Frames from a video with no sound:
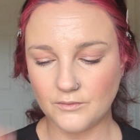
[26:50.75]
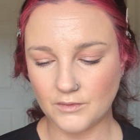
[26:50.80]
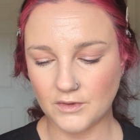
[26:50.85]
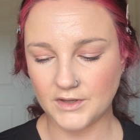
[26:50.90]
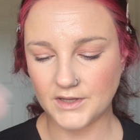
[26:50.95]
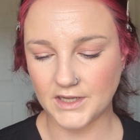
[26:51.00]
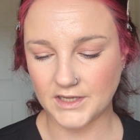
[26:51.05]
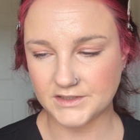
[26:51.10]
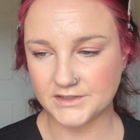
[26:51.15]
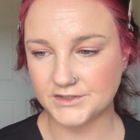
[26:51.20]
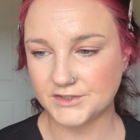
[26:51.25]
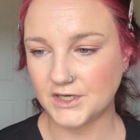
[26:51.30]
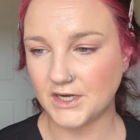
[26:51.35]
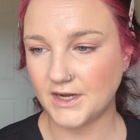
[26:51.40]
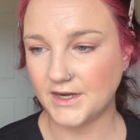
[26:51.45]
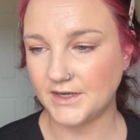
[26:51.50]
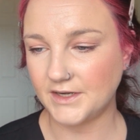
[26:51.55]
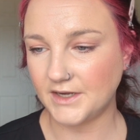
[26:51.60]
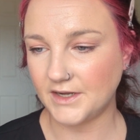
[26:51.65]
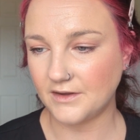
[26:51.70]
While that's
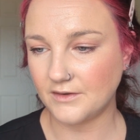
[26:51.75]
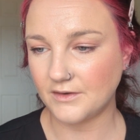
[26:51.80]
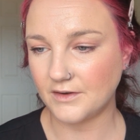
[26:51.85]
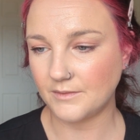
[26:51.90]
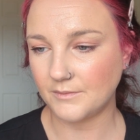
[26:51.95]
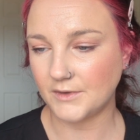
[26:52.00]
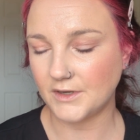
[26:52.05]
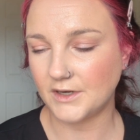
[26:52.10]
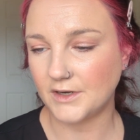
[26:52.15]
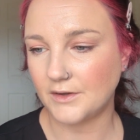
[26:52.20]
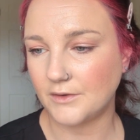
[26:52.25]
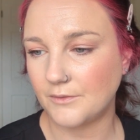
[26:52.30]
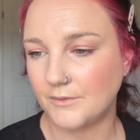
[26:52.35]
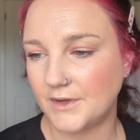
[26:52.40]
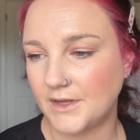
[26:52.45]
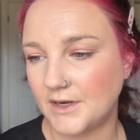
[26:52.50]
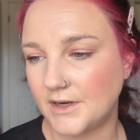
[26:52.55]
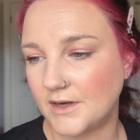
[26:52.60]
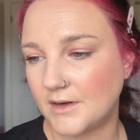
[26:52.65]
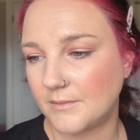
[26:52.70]
drying down, I'm going to
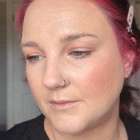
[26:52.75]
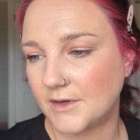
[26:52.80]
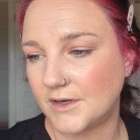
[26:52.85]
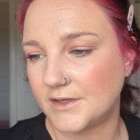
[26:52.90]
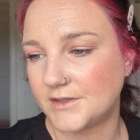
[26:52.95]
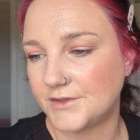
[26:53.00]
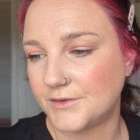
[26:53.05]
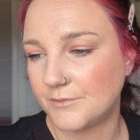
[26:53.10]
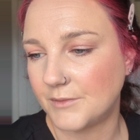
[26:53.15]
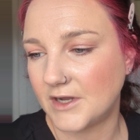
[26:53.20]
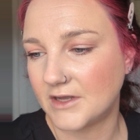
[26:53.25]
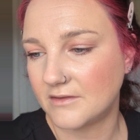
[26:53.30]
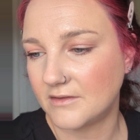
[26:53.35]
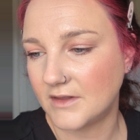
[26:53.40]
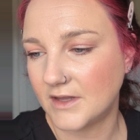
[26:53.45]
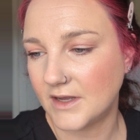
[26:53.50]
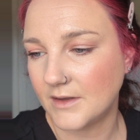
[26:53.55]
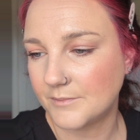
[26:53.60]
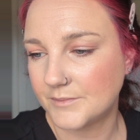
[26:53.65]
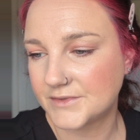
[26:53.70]
go in and I'm going to do my
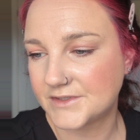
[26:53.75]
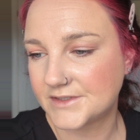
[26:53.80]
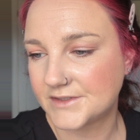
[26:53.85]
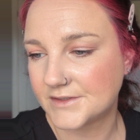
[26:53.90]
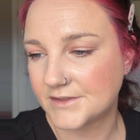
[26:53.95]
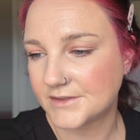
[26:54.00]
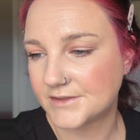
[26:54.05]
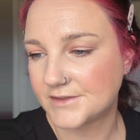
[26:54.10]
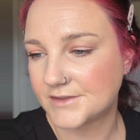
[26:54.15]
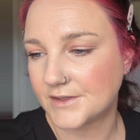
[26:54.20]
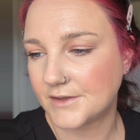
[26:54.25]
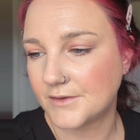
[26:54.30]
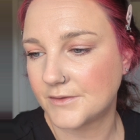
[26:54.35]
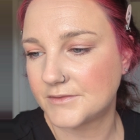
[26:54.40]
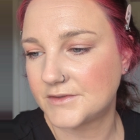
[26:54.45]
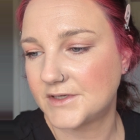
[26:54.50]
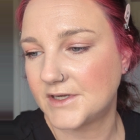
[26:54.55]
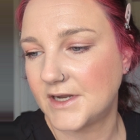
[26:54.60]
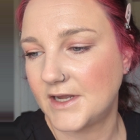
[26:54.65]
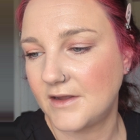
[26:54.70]
lips.
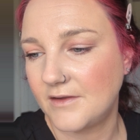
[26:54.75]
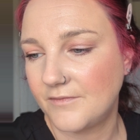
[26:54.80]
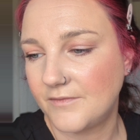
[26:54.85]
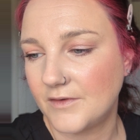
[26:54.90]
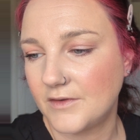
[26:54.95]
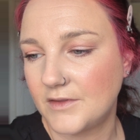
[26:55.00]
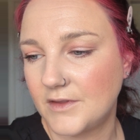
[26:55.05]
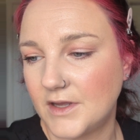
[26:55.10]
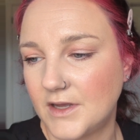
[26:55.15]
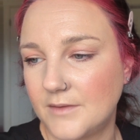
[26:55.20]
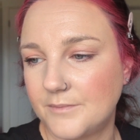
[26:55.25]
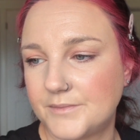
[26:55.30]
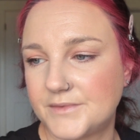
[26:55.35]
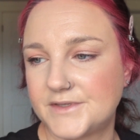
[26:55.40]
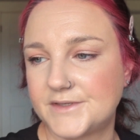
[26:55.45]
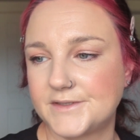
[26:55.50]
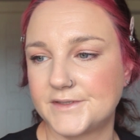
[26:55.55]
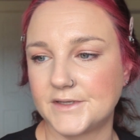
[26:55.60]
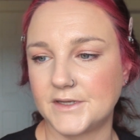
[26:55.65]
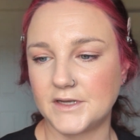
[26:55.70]
So today for
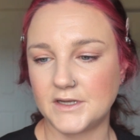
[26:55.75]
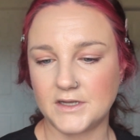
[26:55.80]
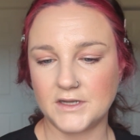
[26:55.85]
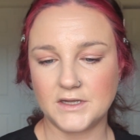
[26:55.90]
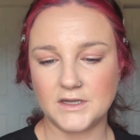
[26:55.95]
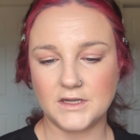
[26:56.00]
lips,